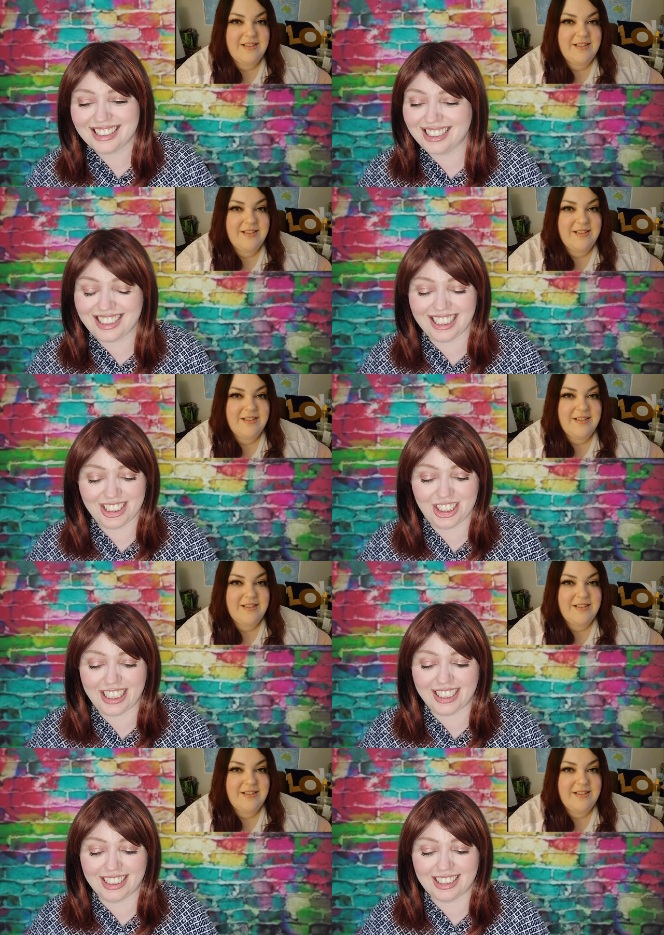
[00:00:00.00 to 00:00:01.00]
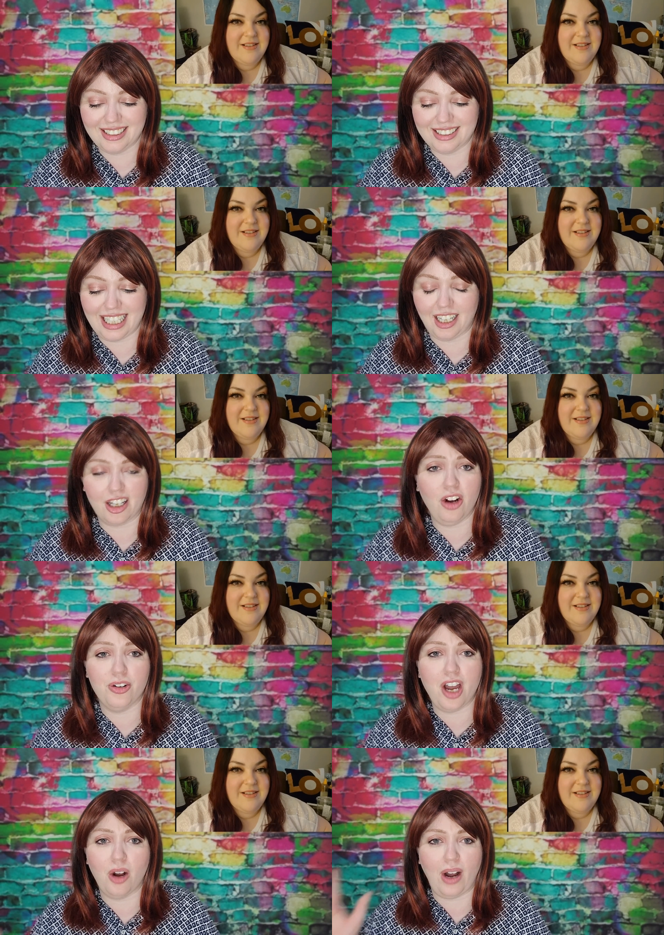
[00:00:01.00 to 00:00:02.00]
Speaker 1: because she, she does say like, oh
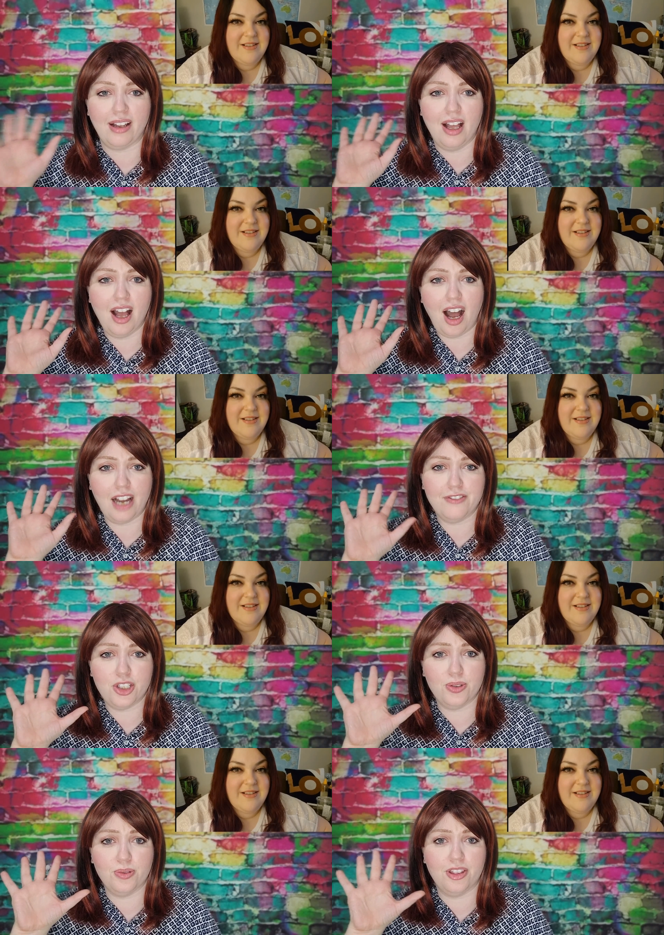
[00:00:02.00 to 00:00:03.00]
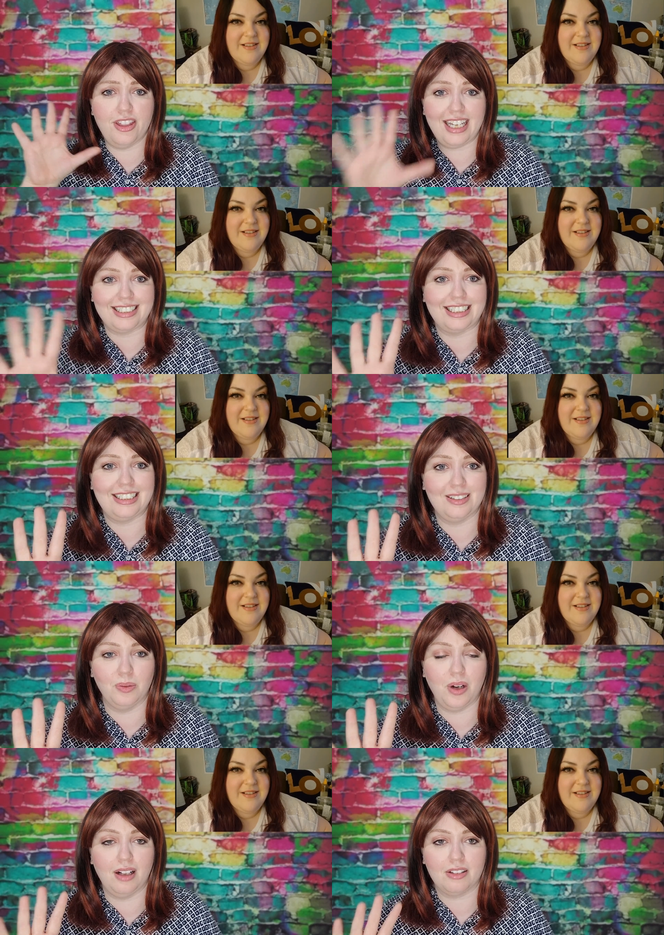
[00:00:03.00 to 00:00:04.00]
no, I, I do this
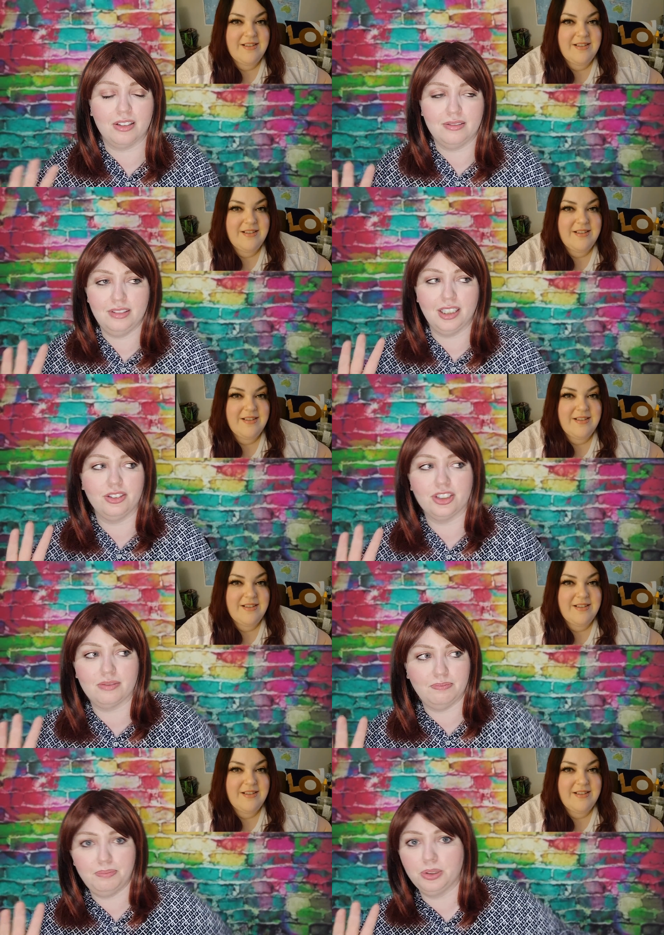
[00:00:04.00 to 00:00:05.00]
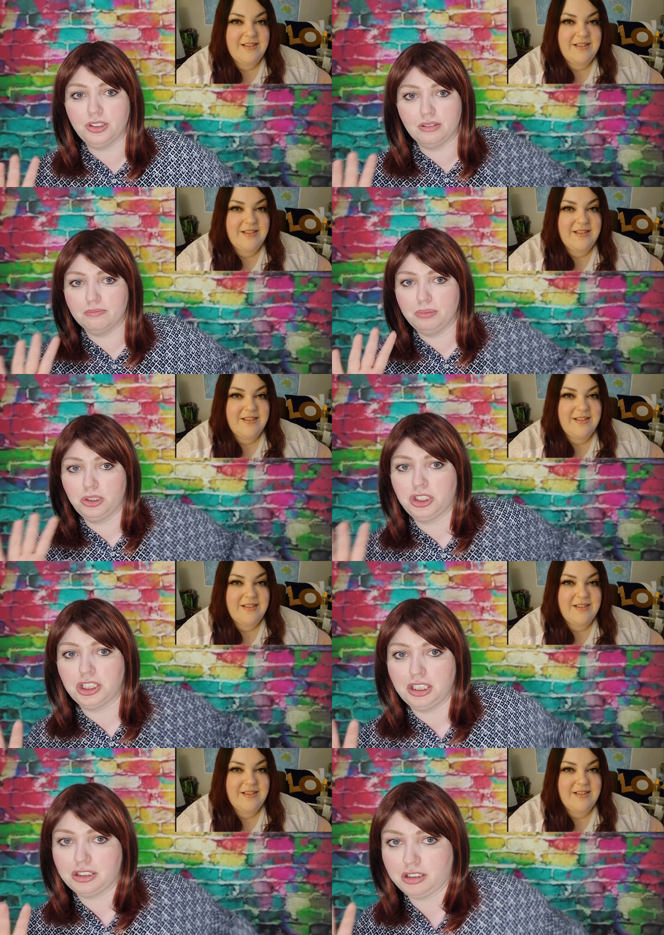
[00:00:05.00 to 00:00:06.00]
while, you know, just pushing pushing
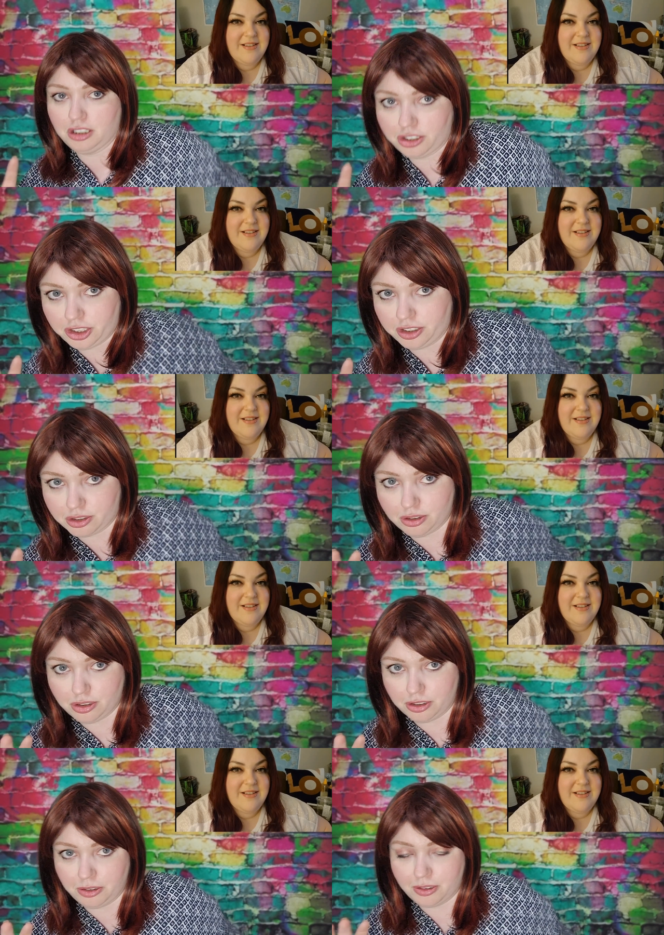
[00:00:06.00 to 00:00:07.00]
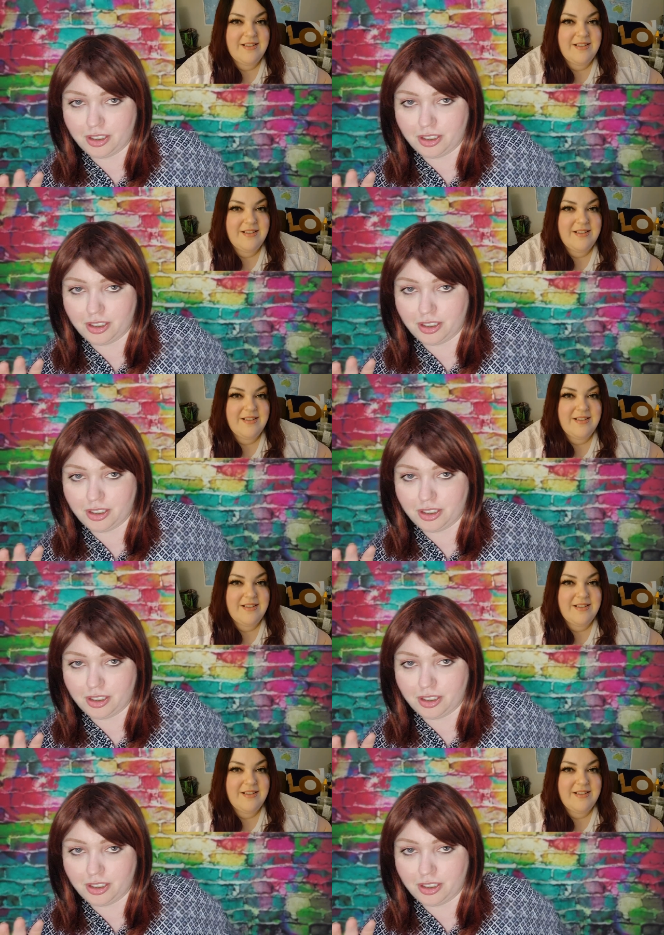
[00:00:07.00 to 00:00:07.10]
the other thing she doesn't do